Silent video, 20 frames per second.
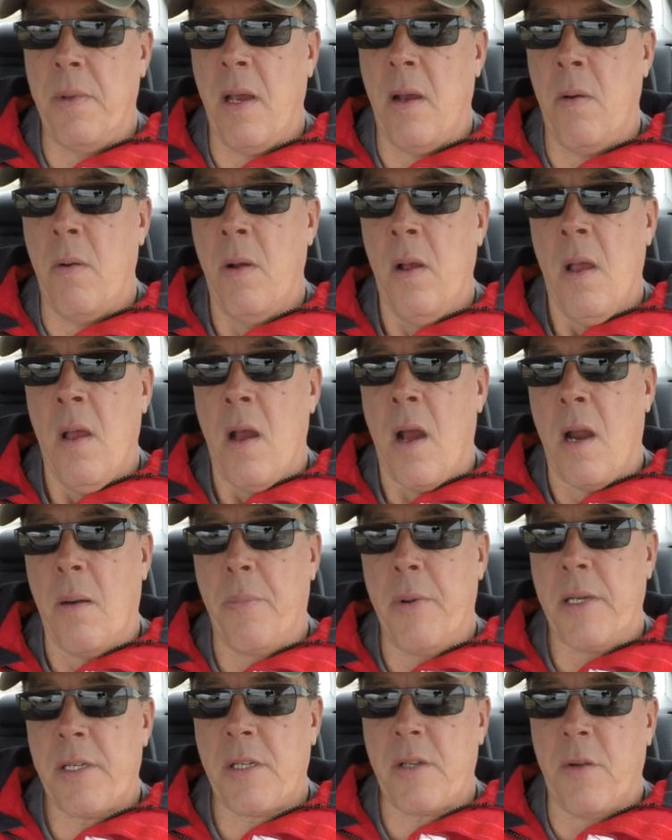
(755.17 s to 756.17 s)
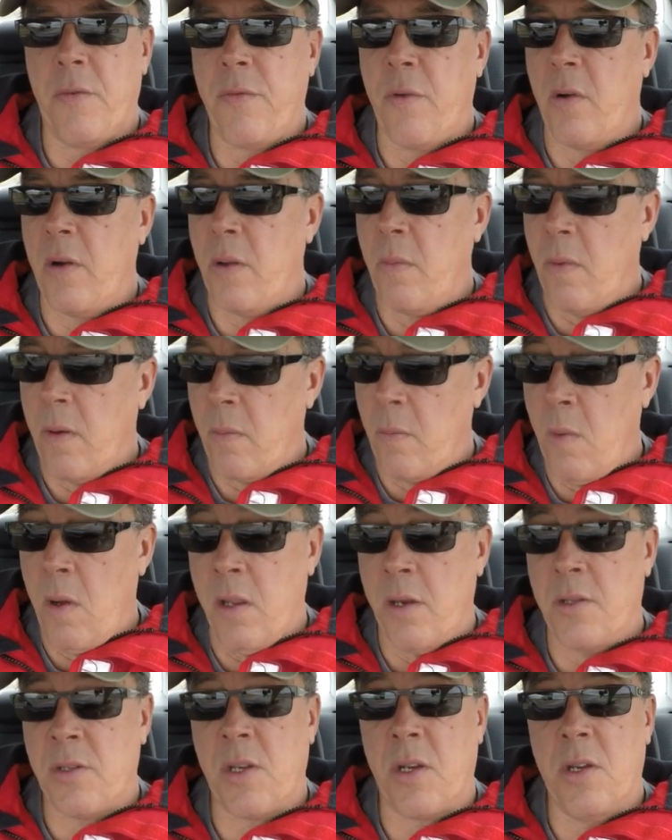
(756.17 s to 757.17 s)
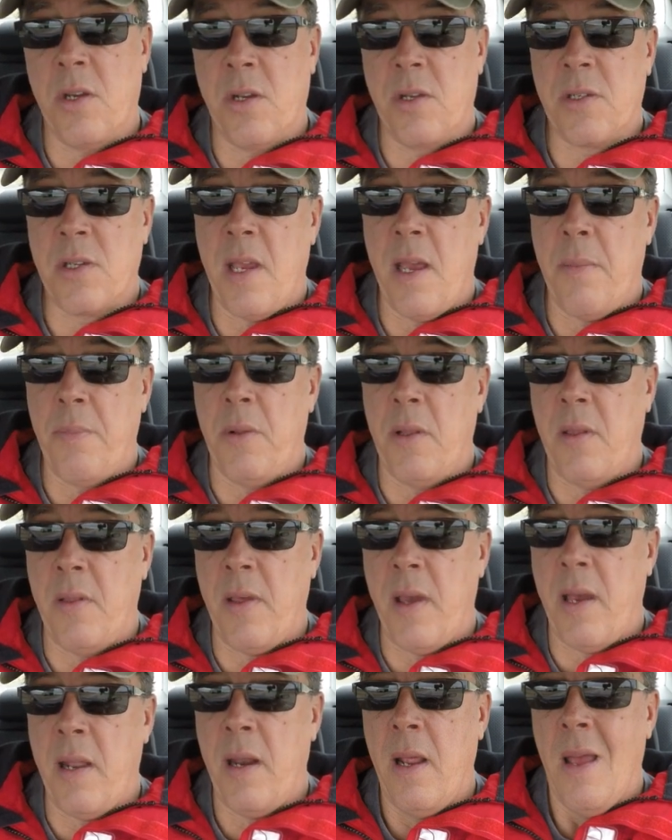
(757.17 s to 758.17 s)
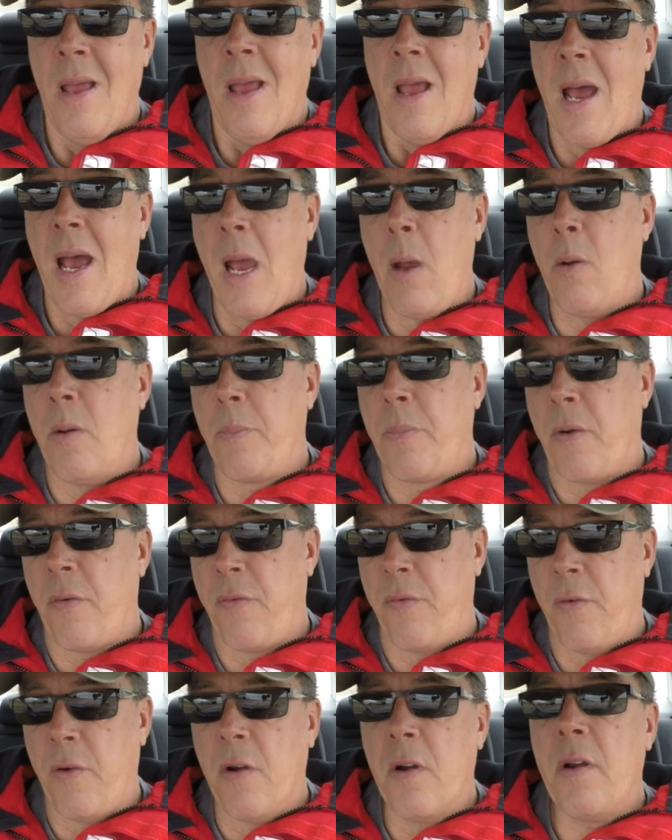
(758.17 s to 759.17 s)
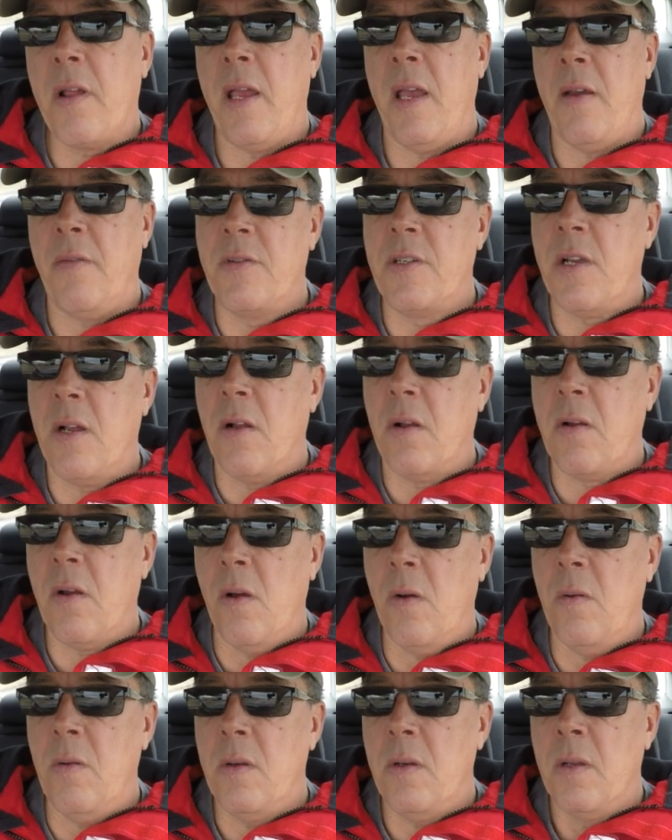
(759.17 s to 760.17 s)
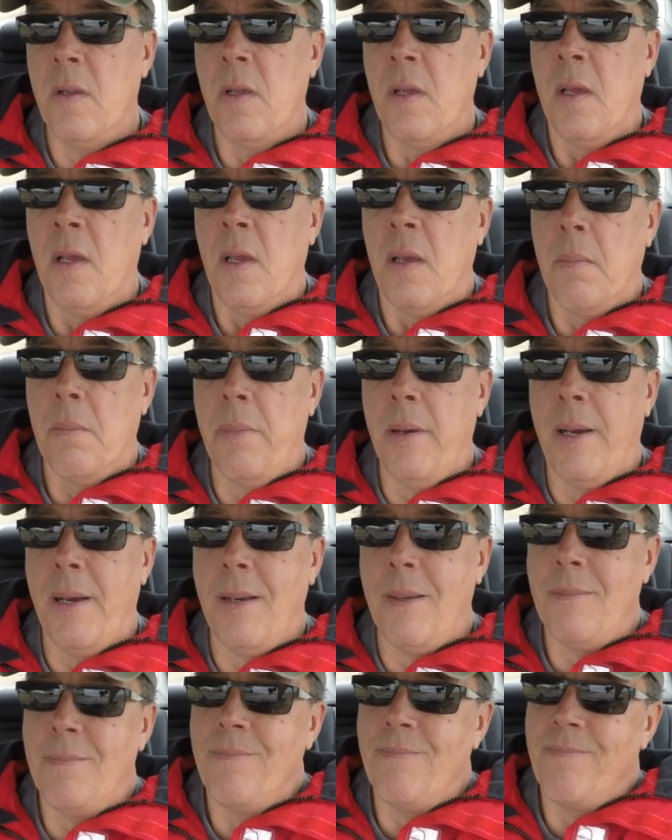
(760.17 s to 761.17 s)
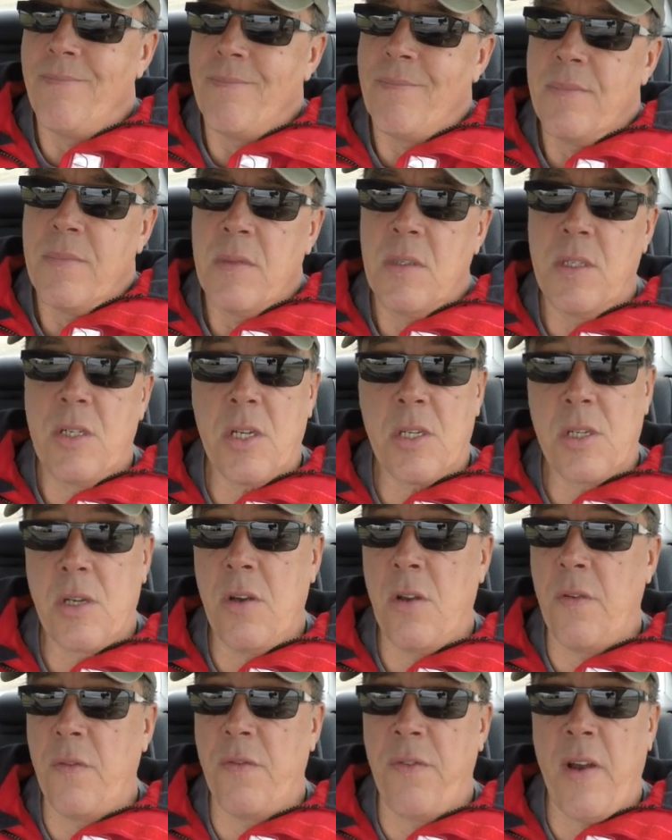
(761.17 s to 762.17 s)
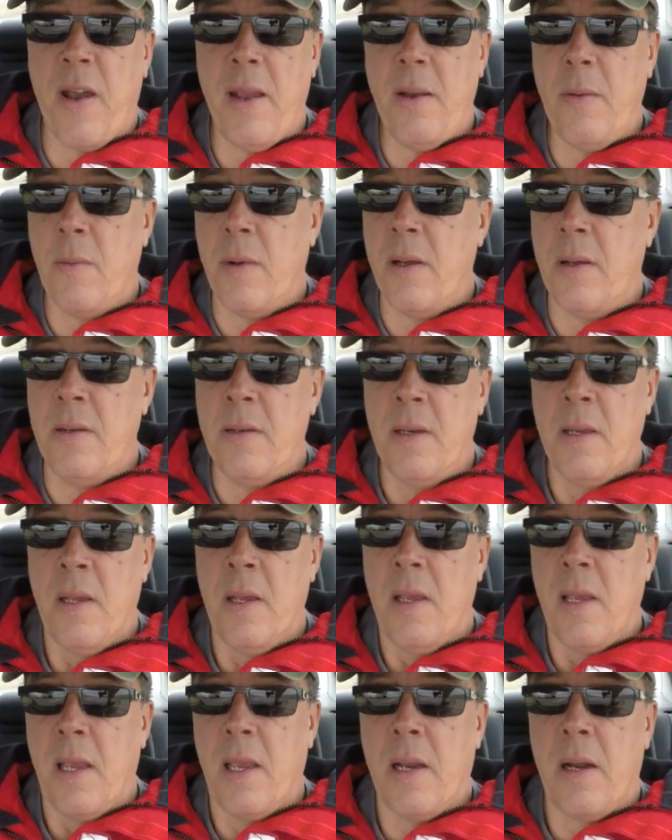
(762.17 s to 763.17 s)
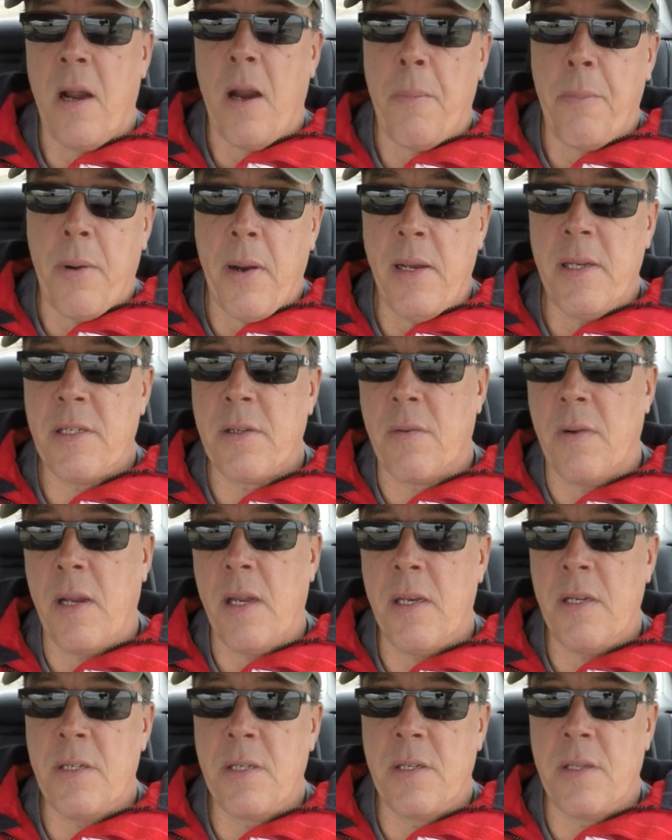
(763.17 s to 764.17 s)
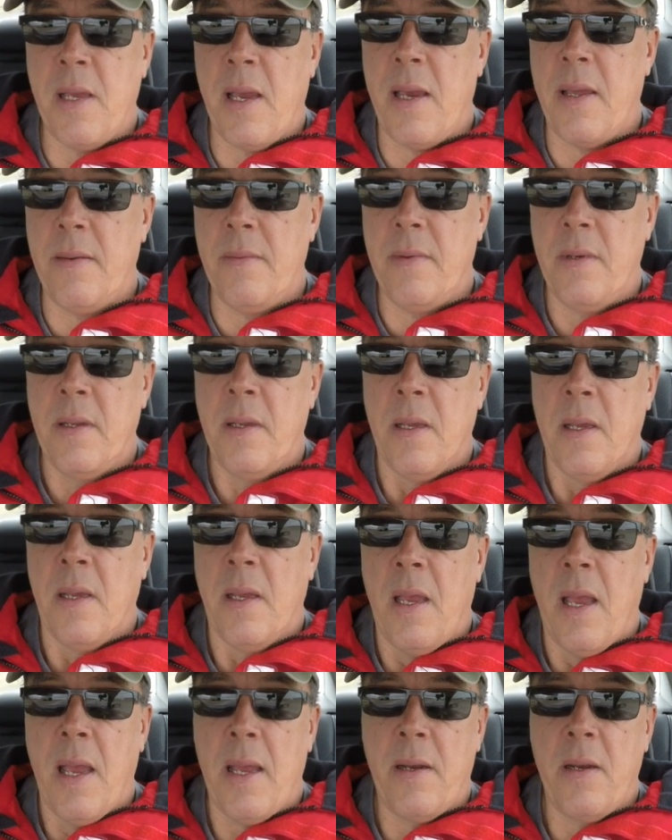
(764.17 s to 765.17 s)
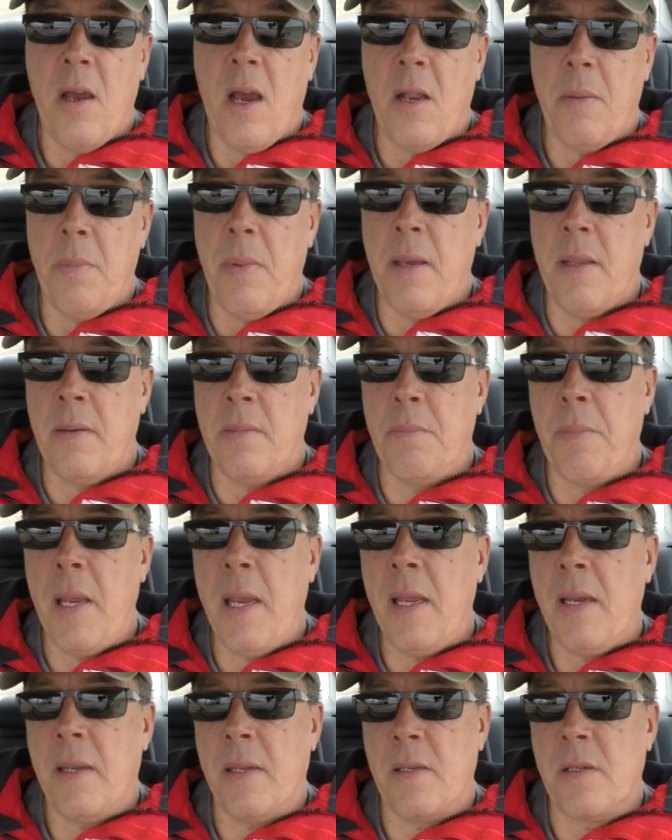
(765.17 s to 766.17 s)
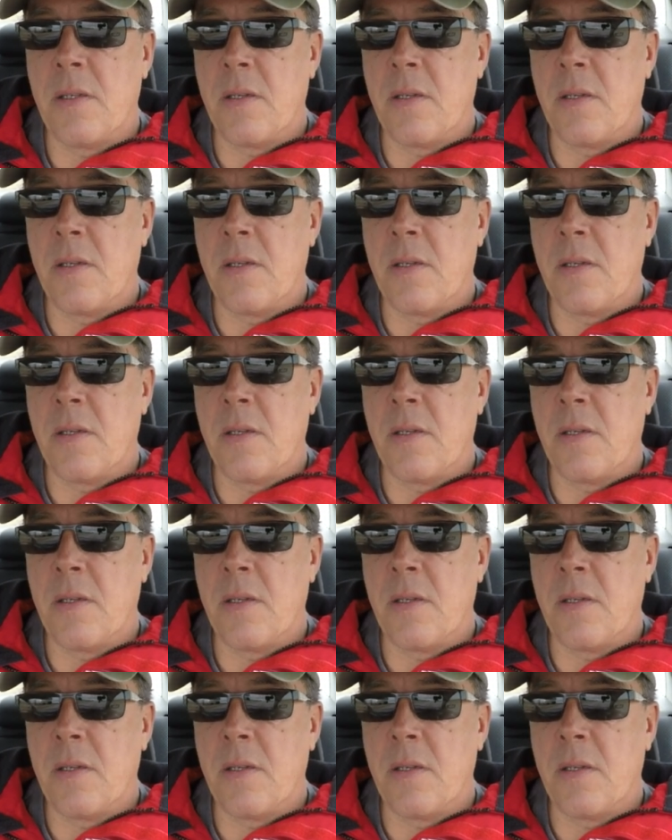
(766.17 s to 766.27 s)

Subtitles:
Now, our Bristol 41-1 is a good example of that. I would prefer to have gel coat, but just couldn't find one in our price range that had not been painted.